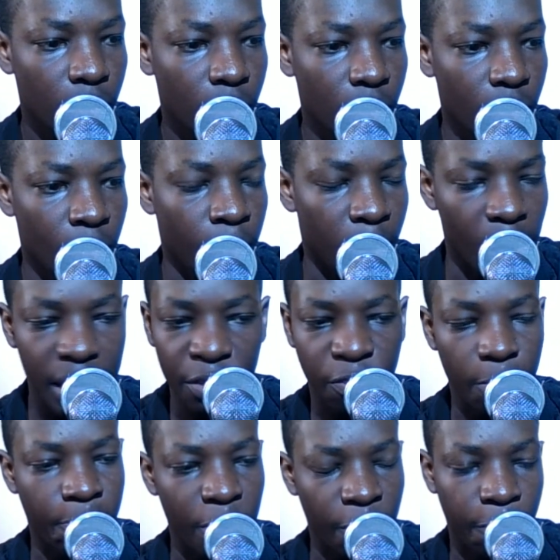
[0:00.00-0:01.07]
if,
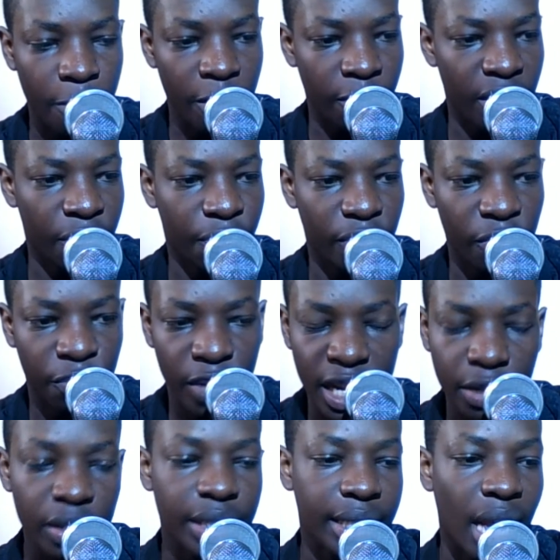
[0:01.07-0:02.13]
if, if, if
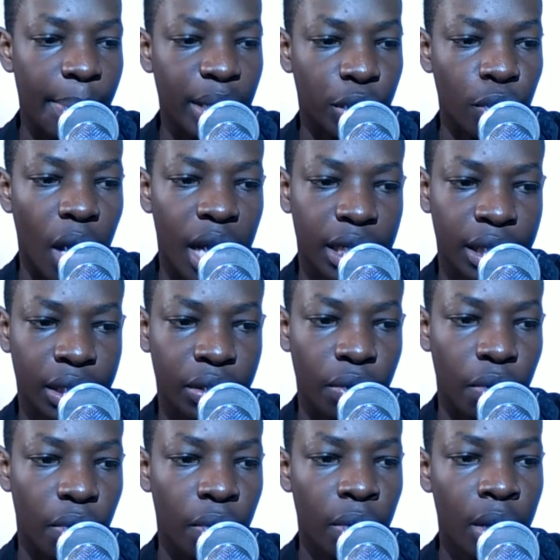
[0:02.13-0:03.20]
Neto is coming to
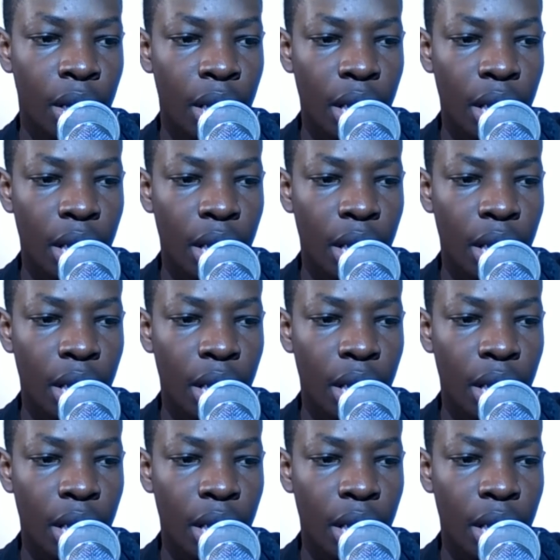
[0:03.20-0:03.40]
Arsenal